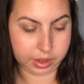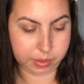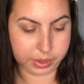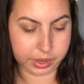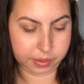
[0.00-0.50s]
there
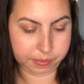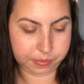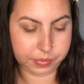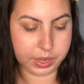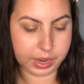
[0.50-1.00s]
we go.
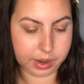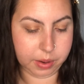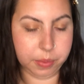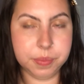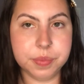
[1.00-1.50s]

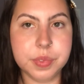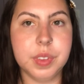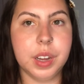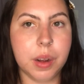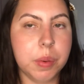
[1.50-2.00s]
Now
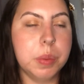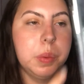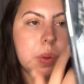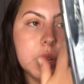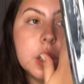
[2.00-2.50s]

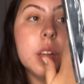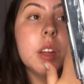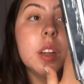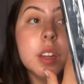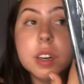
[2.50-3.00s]

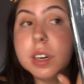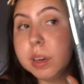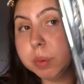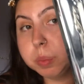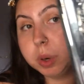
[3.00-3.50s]

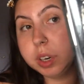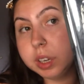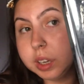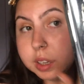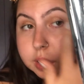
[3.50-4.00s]
we're
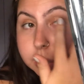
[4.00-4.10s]
working.